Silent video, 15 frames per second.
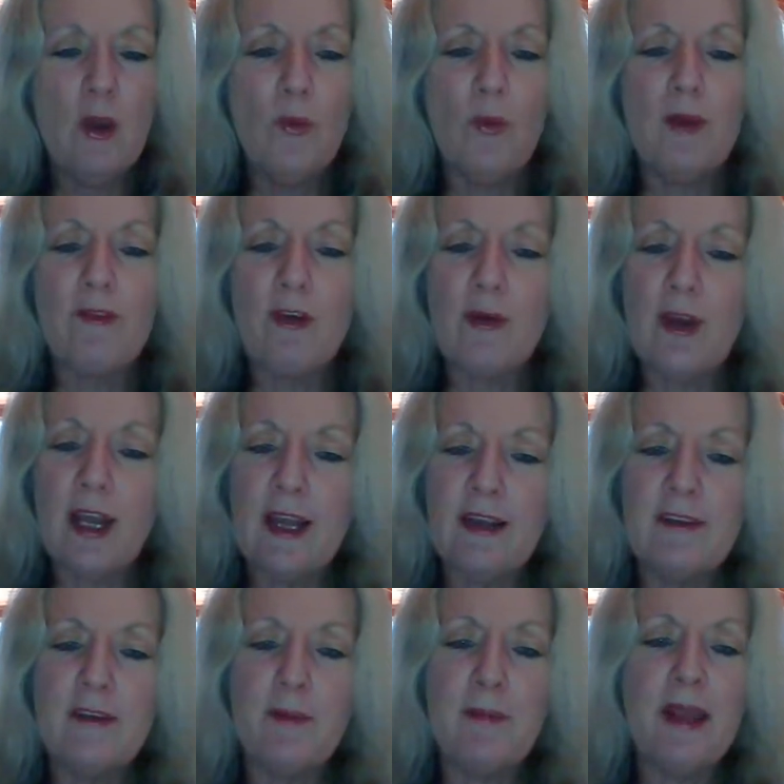we have
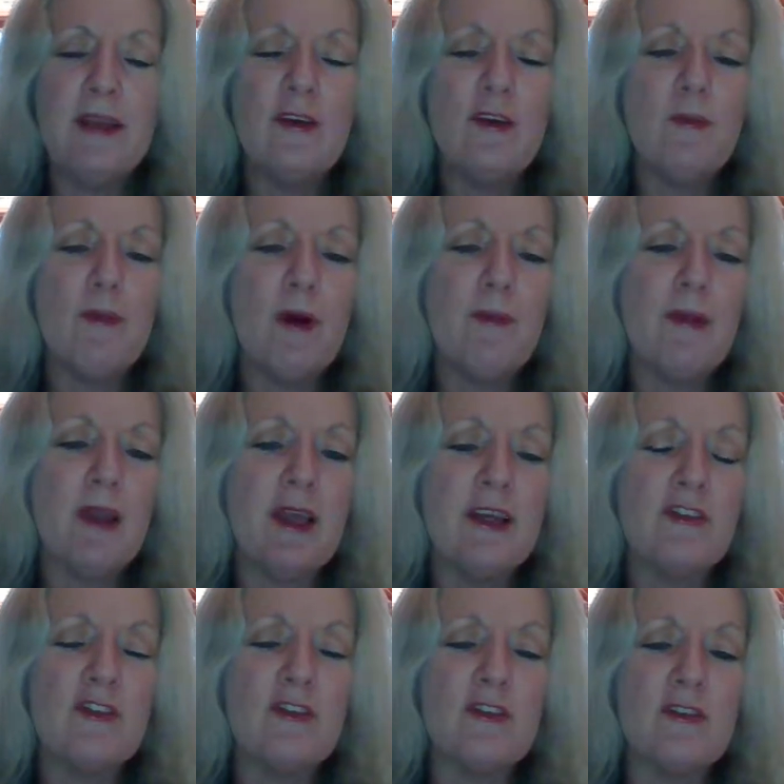created dependent
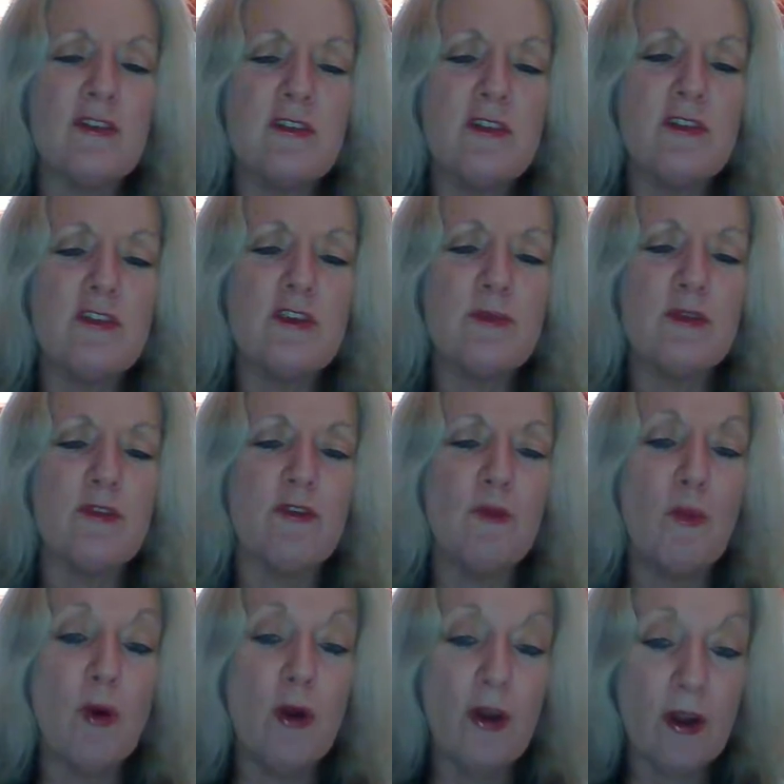populations on systems of
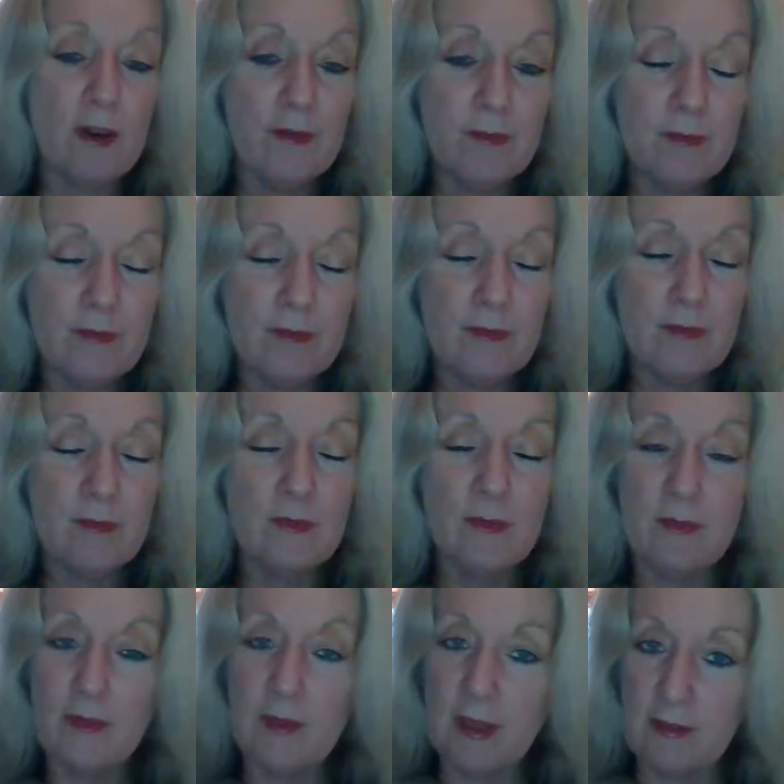work.
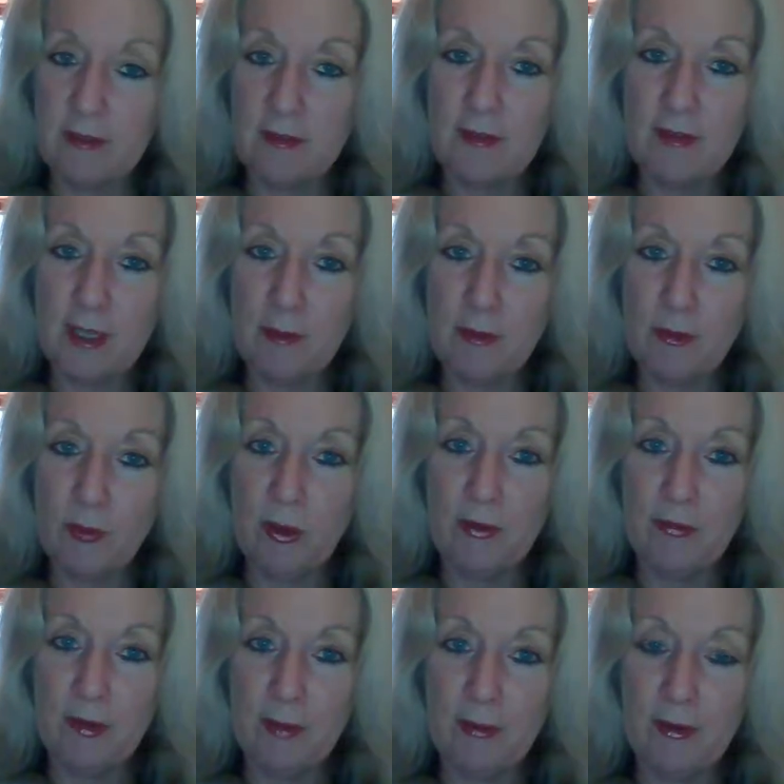That's the same as
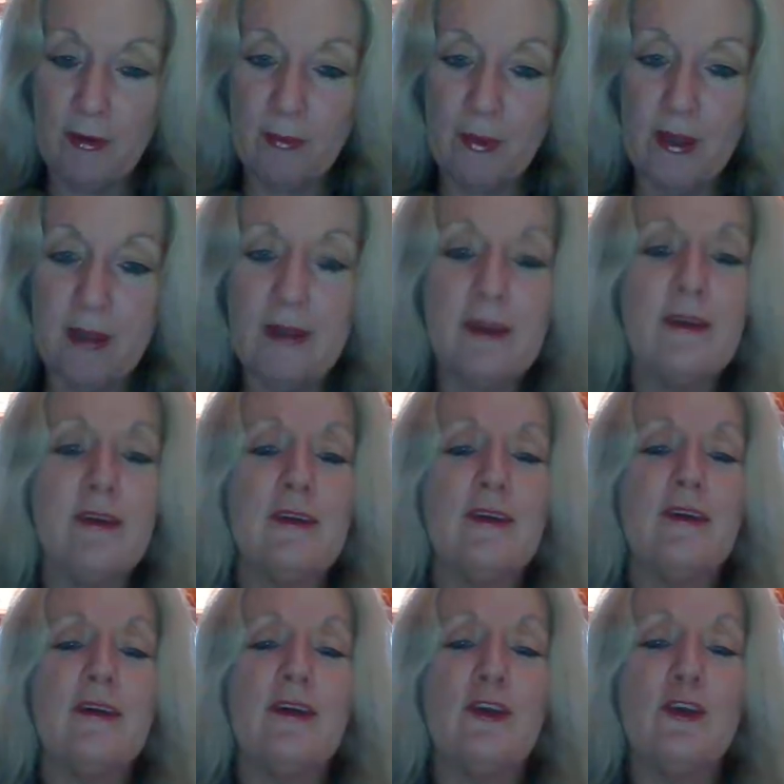welfare, by the way.
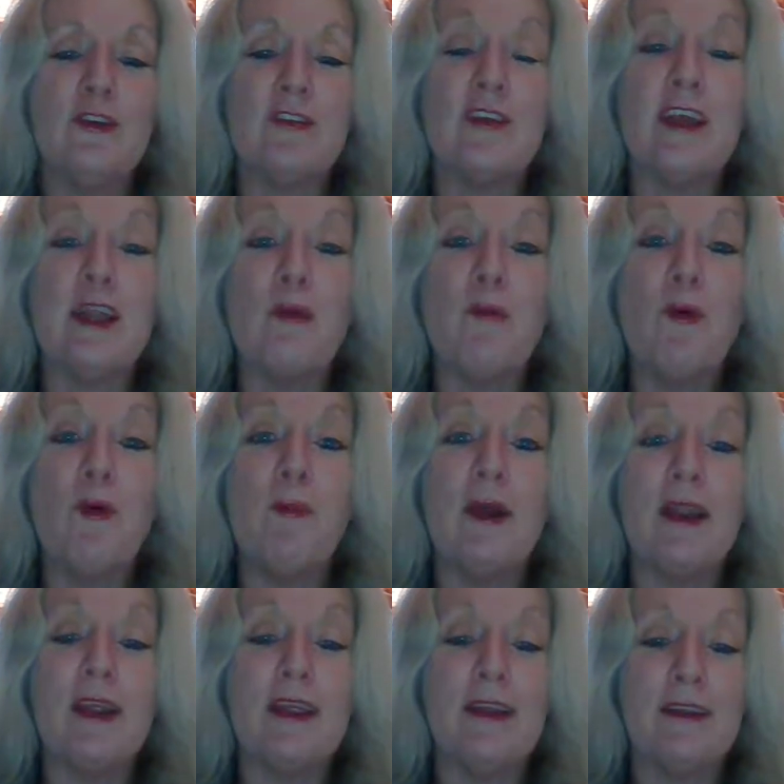You're just getting more
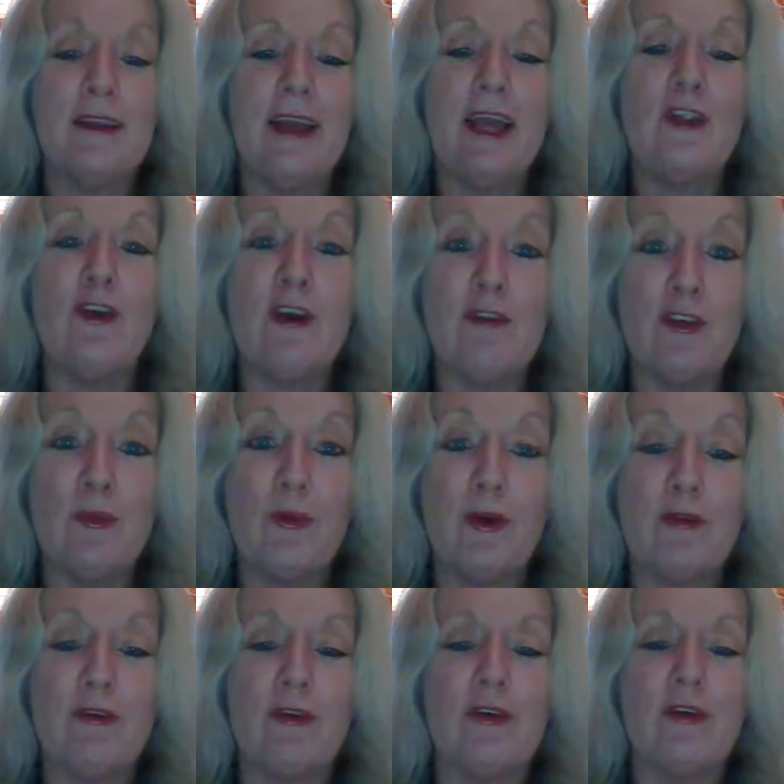money and you're having to
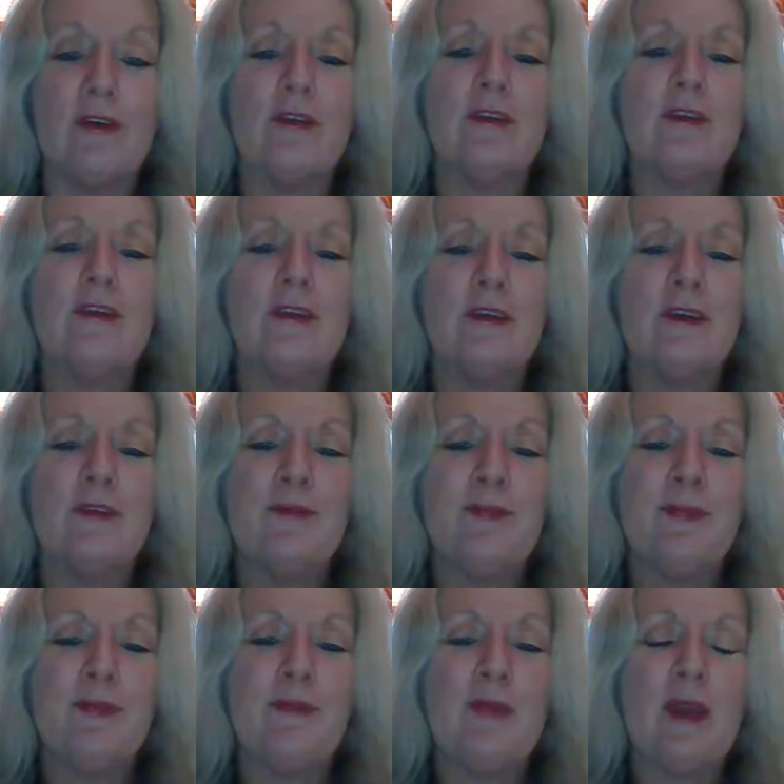work for it.
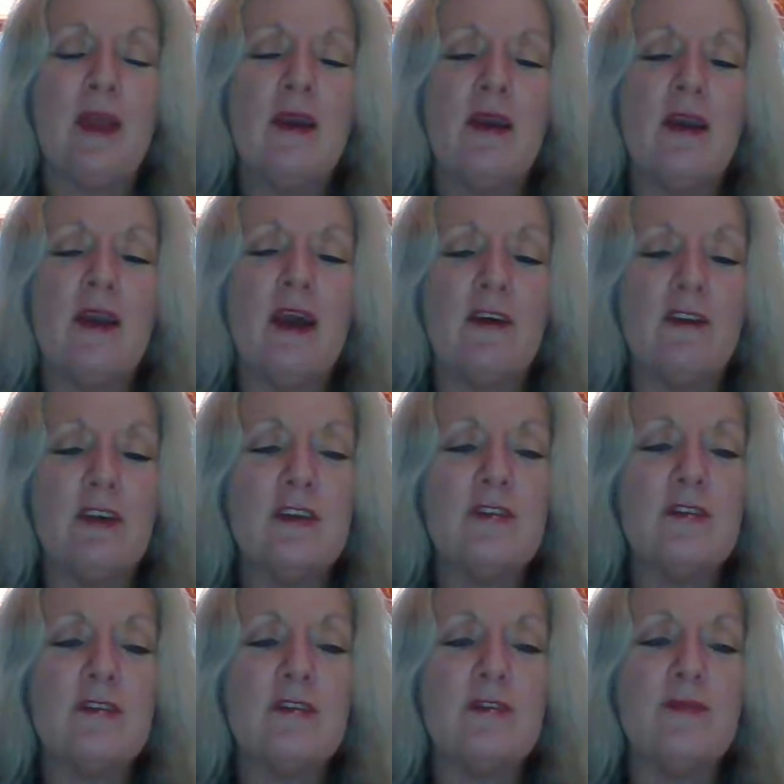
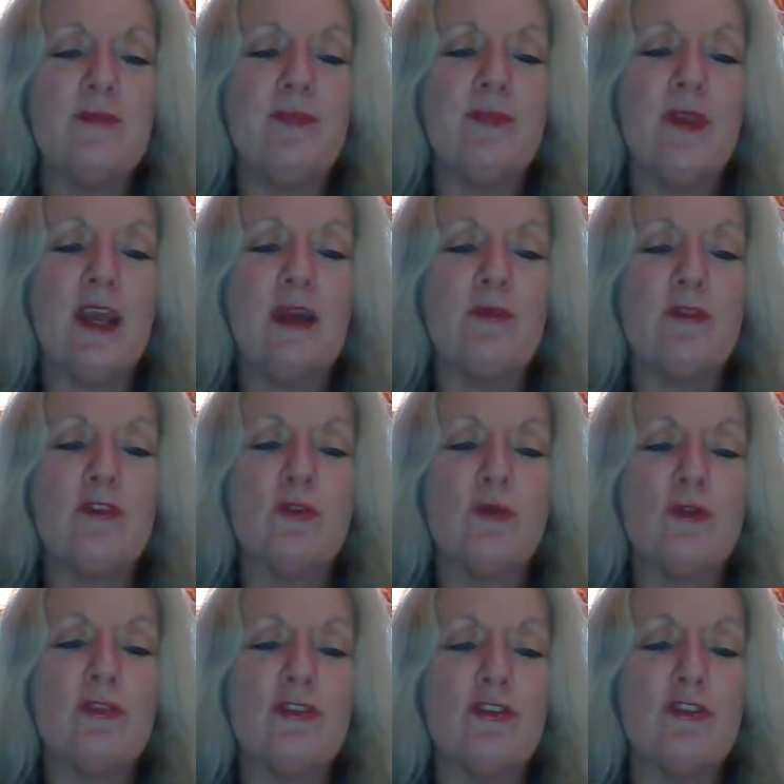Governance and
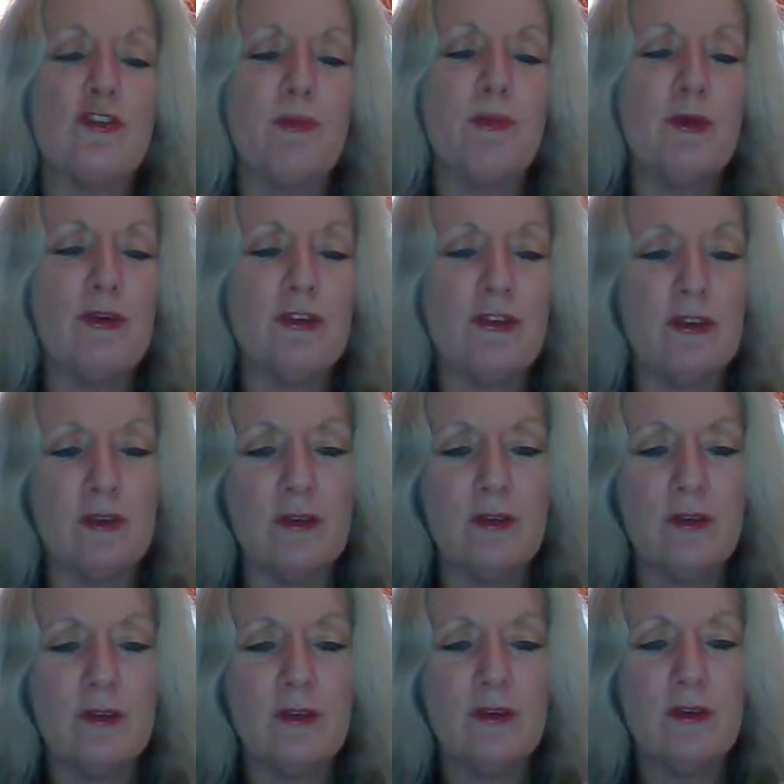resource
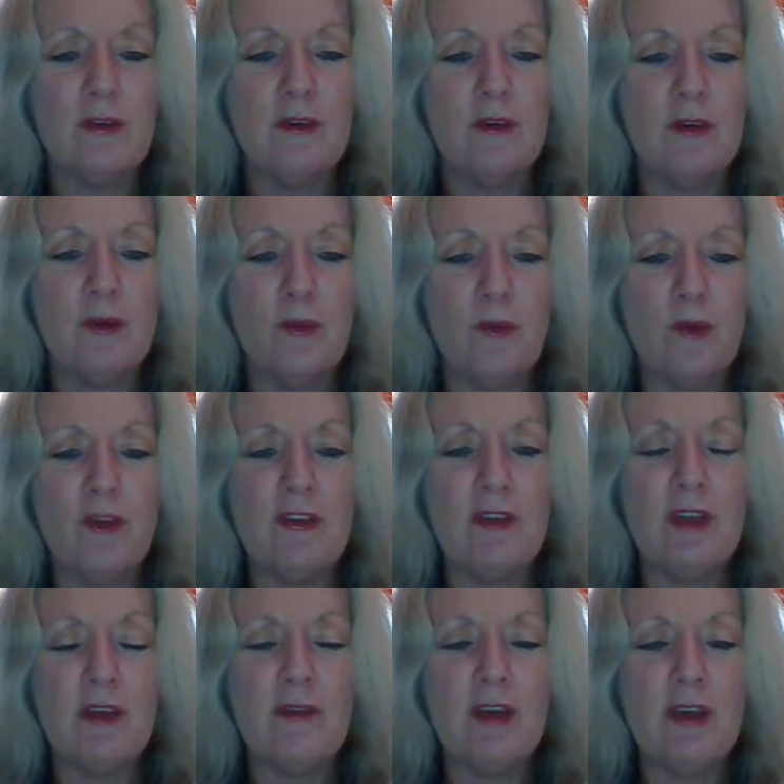distribution, which in
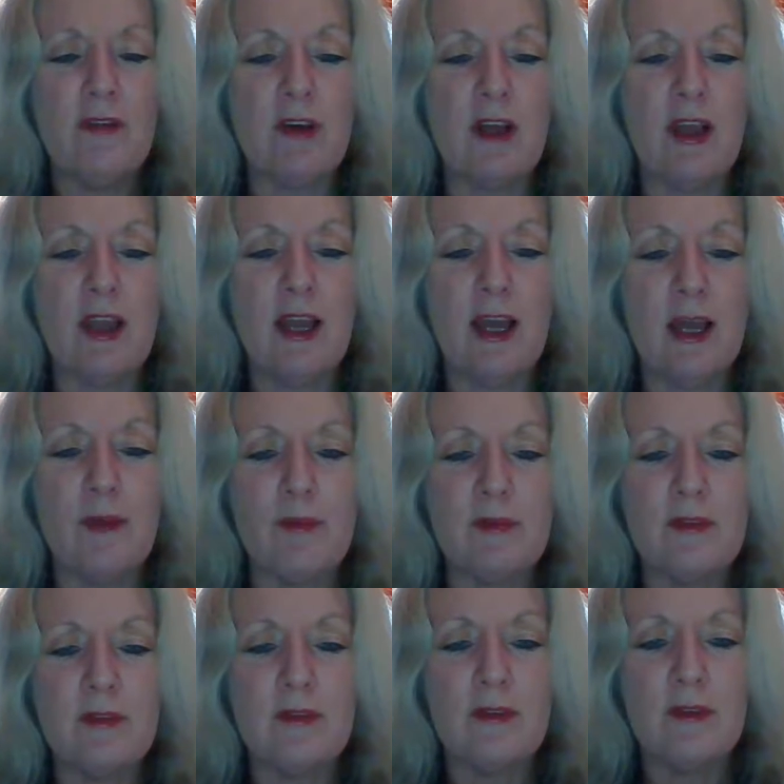the event of a
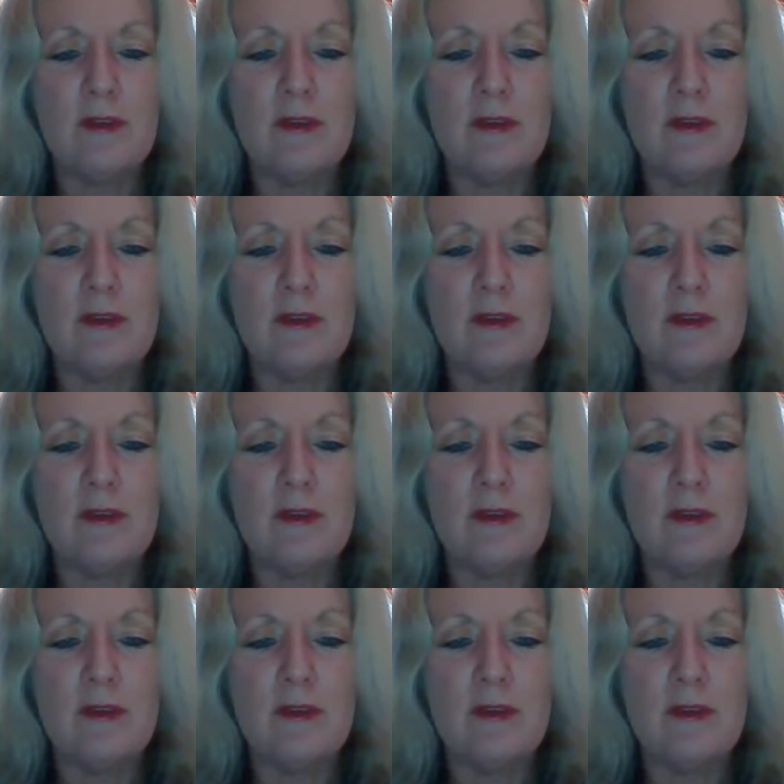collapse,